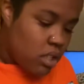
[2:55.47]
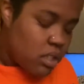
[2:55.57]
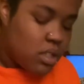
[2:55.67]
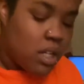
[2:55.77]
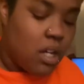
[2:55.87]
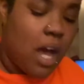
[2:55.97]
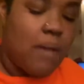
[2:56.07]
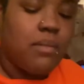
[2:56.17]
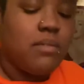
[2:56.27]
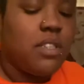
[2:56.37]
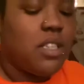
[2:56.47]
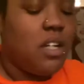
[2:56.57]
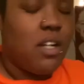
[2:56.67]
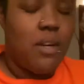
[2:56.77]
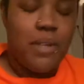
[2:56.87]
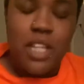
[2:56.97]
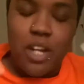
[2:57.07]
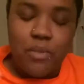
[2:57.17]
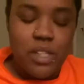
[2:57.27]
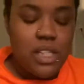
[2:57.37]
So, I'm just going to go in
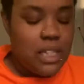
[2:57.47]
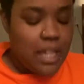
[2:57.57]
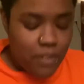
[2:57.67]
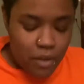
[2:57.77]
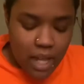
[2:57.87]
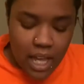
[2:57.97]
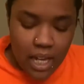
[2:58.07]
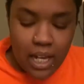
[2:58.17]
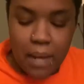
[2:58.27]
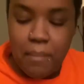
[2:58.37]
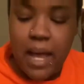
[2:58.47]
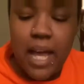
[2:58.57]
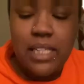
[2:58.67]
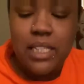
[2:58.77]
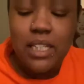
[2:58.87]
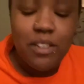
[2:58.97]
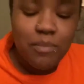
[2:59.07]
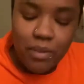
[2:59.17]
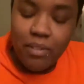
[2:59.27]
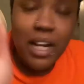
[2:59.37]
there really level-headed and
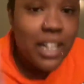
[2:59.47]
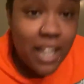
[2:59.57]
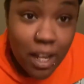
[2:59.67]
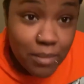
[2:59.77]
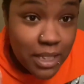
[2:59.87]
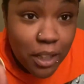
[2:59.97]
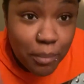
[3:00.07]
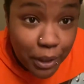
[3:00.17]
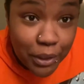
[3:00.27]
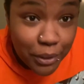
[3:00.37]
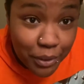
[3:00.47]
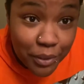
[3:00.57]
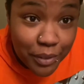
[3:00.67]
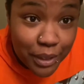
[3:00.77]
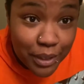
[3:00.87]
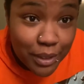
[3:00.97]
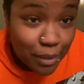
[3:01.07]
positive. But right now, I'm still behooved, so I'm